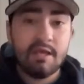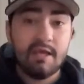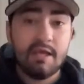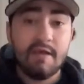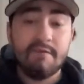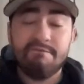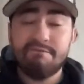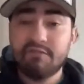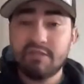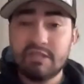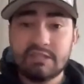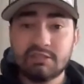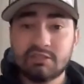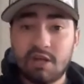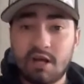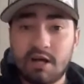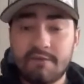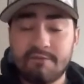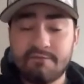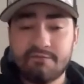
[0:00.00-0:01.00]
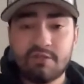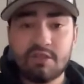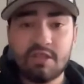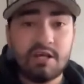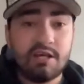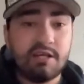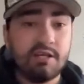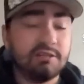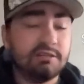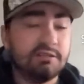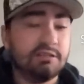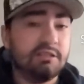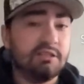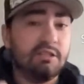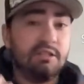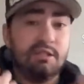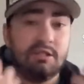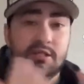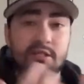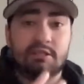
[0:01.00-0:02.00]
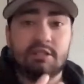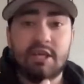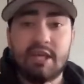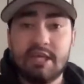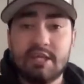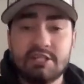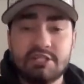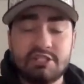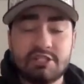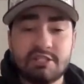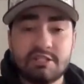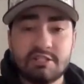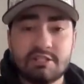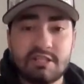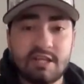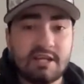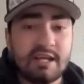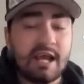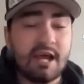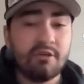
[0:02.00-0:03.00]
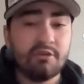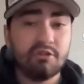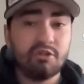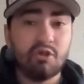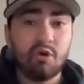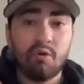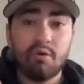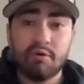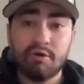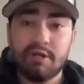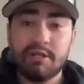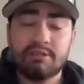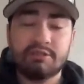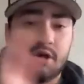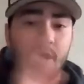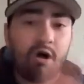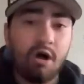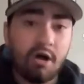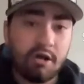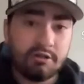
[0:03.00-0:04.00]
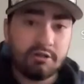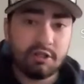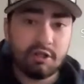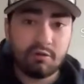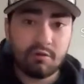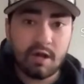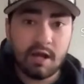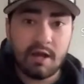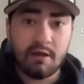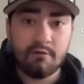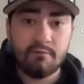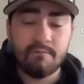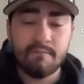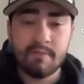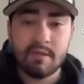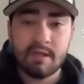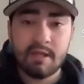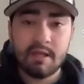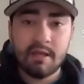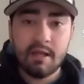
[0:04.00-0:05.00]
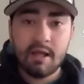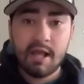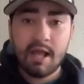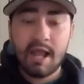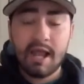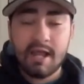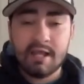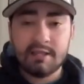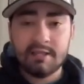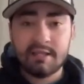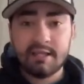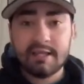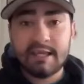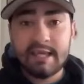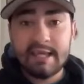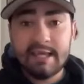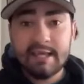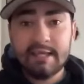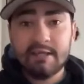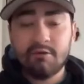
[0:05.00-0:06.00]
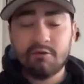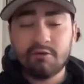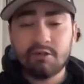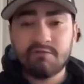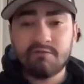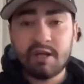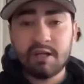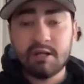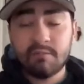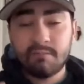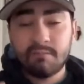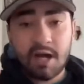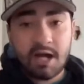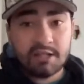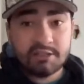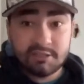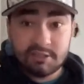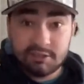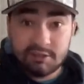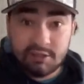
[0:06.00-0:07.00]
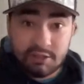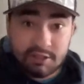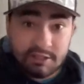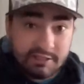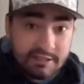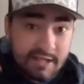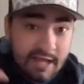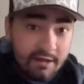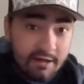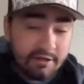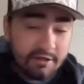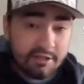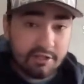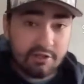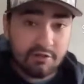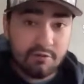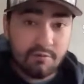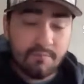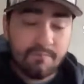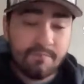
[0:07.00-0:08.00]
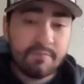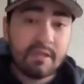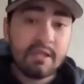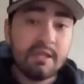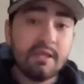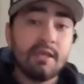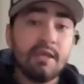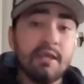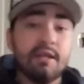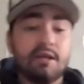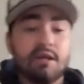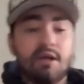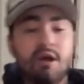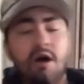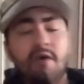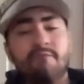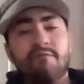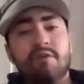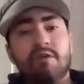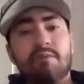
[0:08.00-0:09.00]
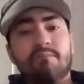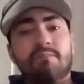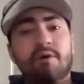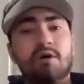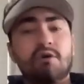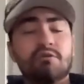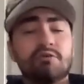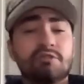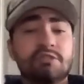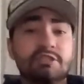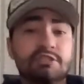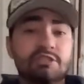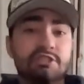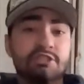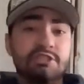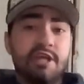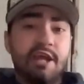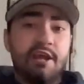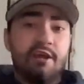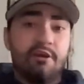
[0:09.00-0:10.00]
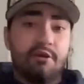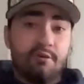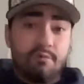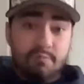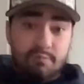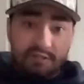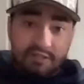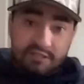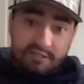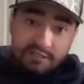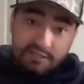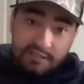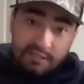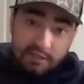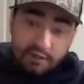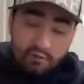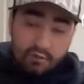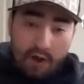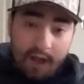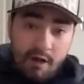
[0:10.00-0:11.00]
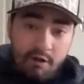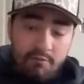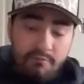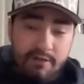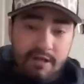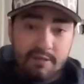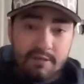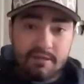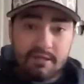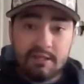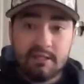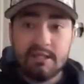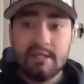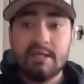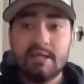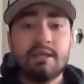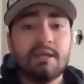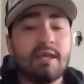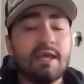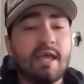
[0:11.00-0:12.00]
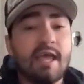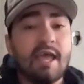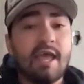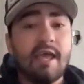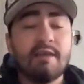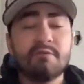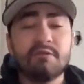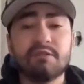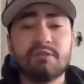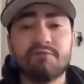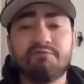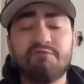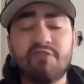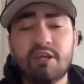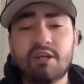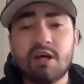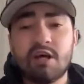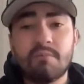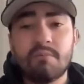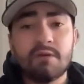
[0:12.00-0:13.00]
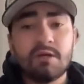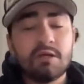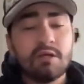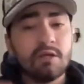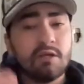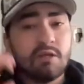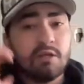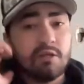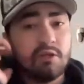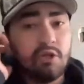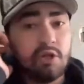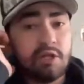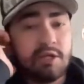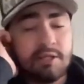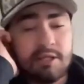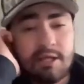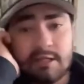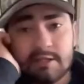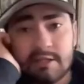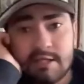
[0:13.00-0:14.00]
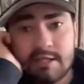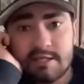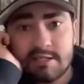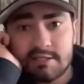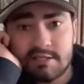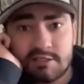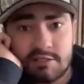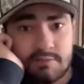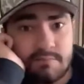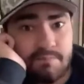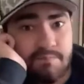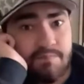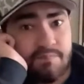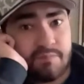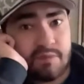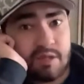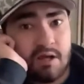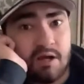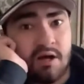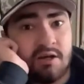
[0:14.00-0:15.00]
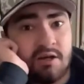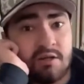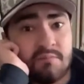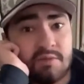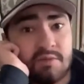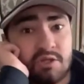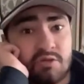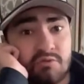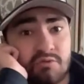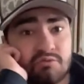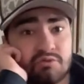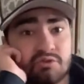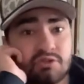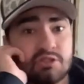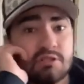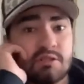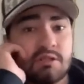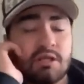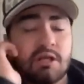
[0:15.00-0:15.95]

It flings off the hinges. Now the door is on the ground, and the king, or the final boss, is looking down at you in a confident pose in his chair with his crown, maybe, and his feet up, looking like this, unamused